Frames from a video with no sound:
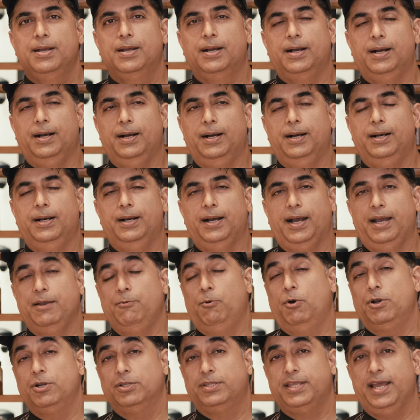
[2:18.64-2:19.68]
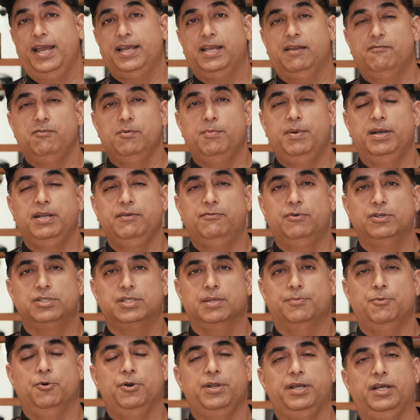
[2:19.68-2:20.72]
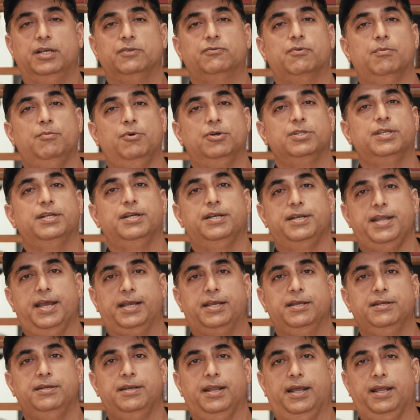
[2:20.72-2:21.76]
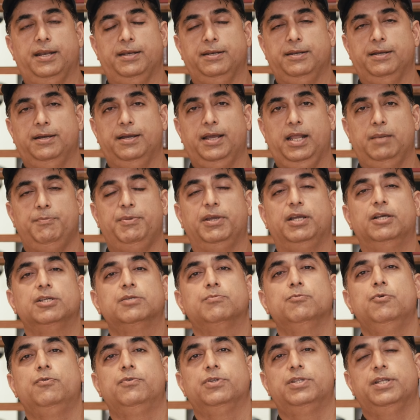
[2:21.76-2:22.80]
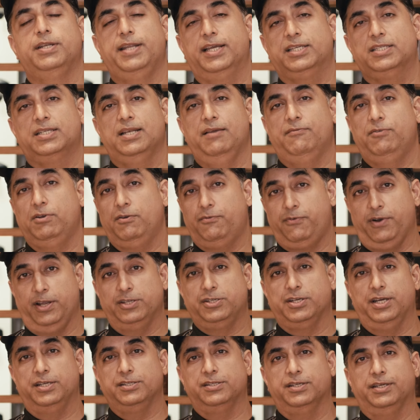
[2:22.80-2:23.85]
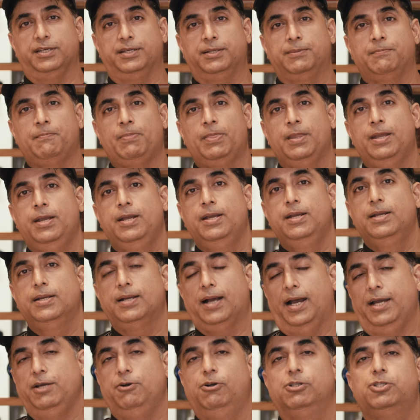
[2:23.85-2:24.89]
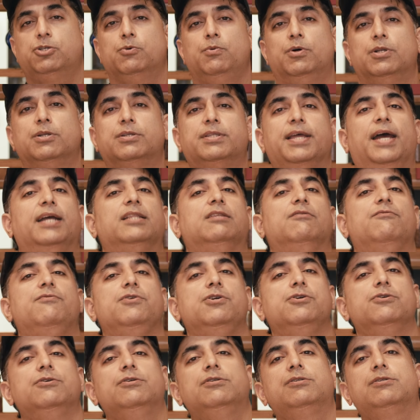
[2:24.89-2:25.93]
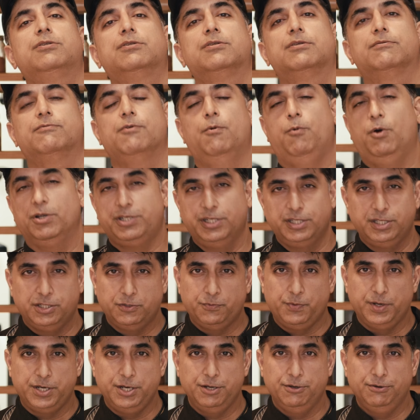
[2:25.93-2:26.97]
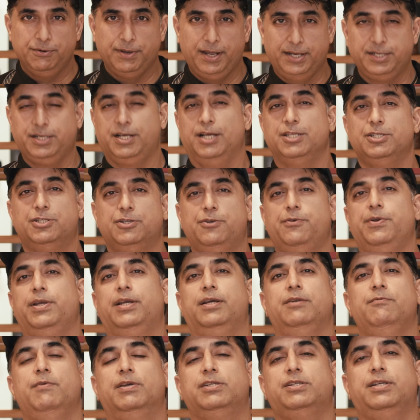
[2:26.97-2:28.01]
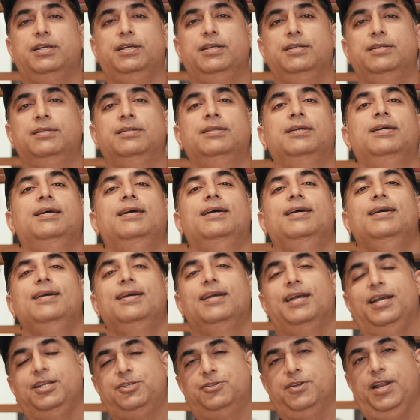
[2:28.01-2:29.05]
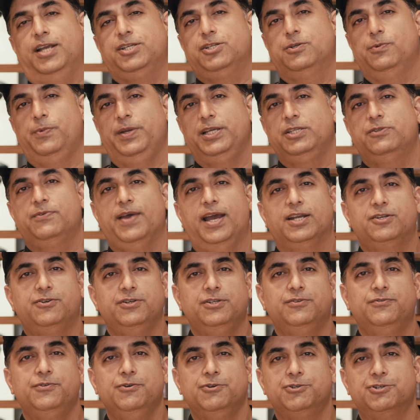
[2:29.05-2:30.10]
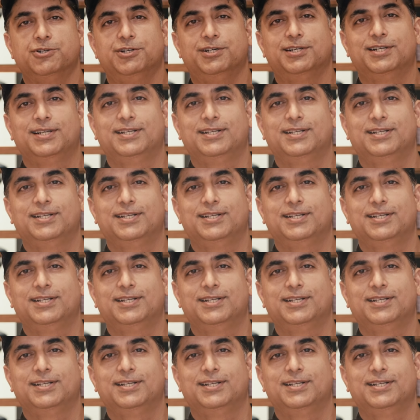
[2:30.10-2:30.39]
I want to thank everybody for supporting us for more than a decade and helping us move to the next level of franchising. I also want to thank the viewers for watching this video and considering investing in International Wings Factory's future.